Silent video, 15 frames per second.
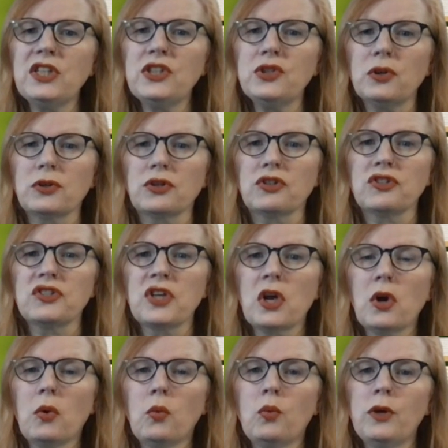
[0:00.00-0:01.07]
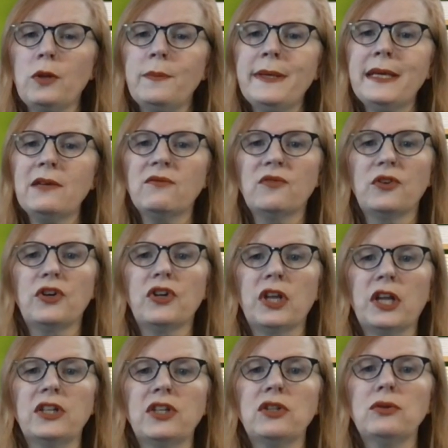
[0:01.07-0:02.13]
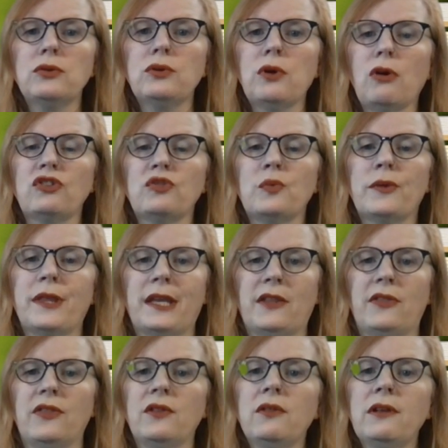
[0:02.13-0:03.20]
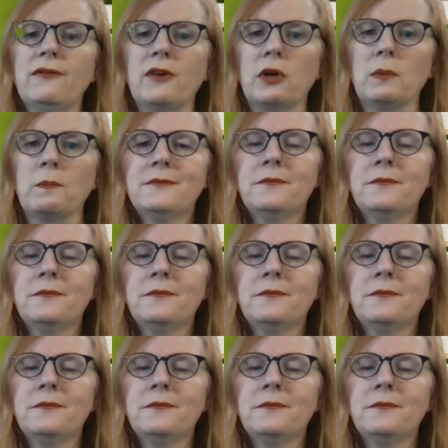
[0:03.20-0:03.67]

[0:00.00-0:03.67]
sugars will be converted into glucose within the liver.